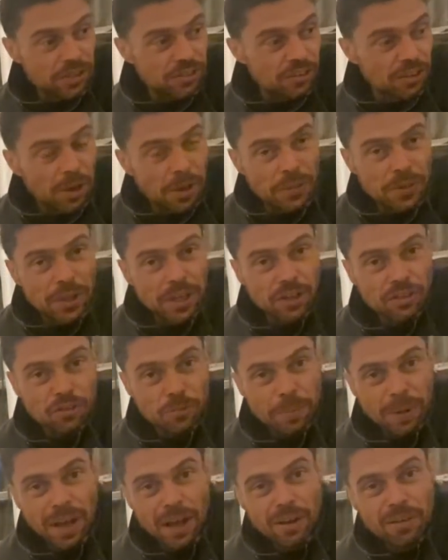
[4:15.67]
So I think it's
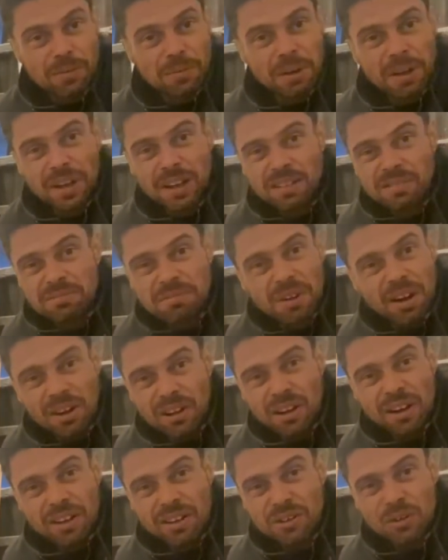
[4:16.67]
about
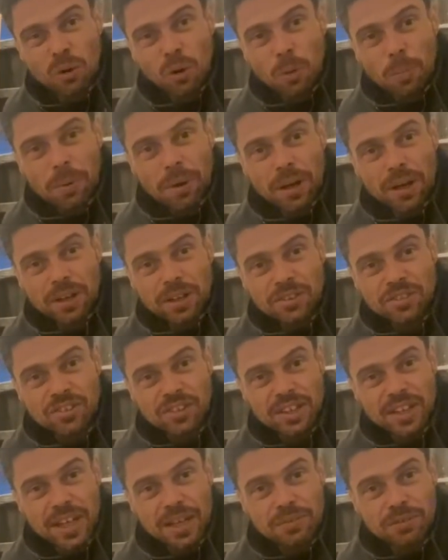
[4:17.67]

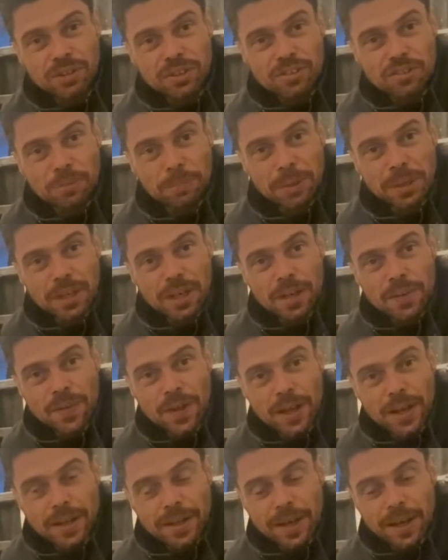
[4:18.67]
11:15 or something like
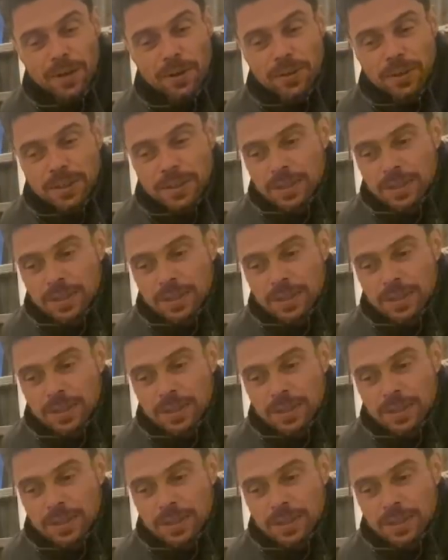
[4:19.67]
that now.